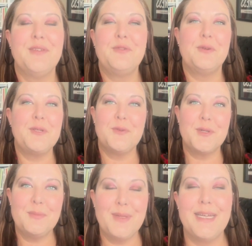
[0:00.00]
Of course we want
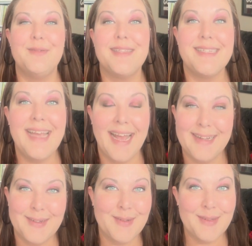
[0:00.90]
to play with
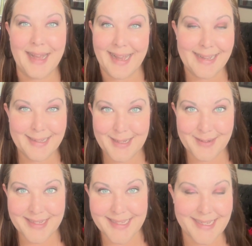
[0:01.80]
technical
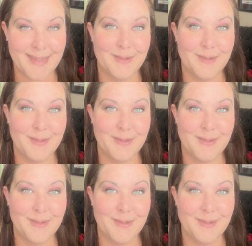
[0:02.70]
accuracy.